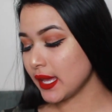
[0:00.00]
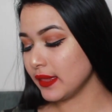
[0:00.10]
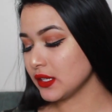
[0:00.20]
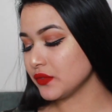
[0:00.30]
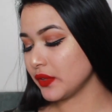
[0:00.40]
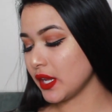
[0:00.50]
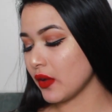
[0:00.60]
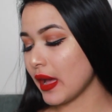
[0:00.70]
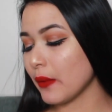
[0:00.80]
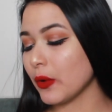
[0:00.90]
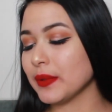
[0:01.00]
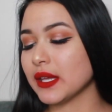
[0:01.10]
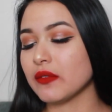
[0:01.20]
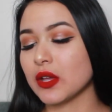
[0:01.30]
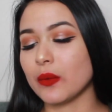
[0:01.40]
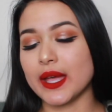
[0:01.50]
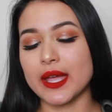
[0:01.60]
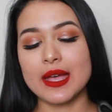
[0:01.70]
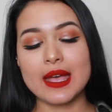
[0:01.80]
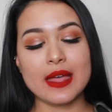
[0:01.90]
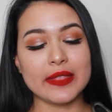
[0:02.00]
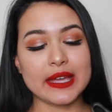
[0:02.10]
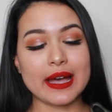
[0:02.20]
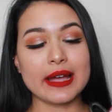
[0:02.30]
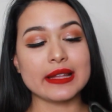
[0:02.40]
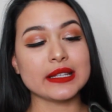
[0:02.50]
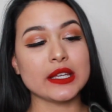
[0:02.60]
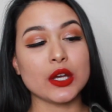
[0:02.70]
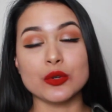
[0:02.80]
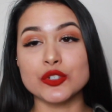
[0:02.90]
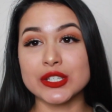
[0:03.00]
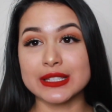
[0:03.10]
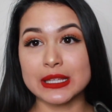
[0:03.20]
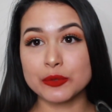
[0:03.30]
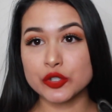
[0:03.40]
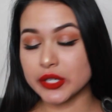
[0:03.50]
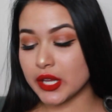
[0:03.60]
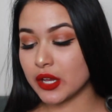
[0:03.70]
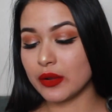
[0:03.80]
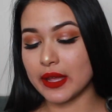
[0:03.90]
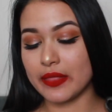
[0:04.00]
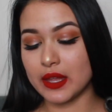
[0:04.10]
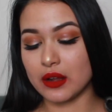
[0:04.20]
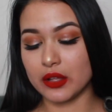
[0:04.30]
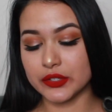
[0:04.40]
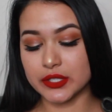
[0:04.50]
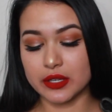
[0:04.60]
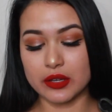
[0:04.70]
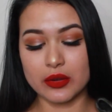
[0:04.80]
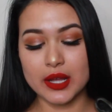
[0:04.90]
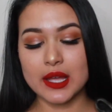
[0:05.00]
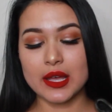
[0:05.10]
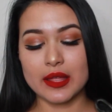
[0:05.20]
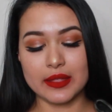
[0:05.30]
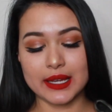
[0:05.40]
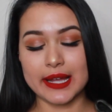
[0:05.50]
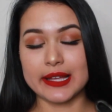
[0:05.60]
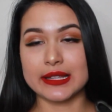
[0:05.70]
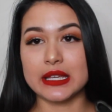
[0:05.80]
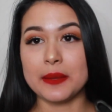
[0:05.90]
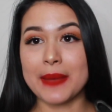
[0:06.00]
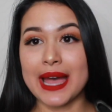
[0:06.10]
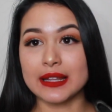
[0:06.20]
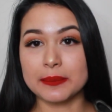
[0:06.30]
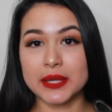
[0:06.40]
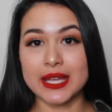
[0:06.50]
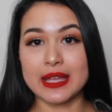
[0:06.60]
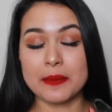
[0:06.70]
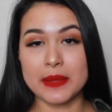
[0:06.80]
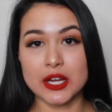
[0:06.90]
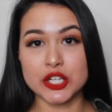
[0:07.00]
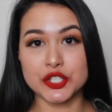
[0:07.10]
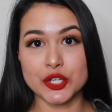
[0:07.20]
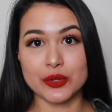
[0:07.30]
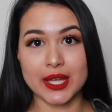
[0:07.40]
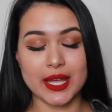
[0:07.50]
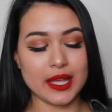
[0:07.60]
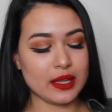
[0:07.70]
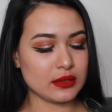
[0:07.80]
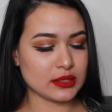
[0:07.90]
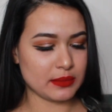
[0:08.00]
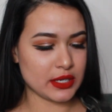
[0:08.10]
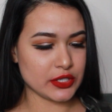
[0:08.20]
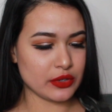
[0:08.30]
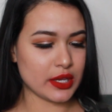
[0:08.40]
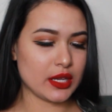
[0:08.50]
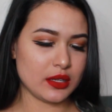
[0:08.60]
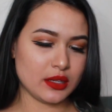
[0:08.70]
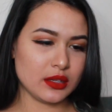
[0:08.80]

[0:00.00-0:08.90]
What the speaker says: in this video I will be giving away the Kylie OG Lip Trio and then also the Kylie Matte Lip Kit and Mary Jo K. Is it Mary Jo K?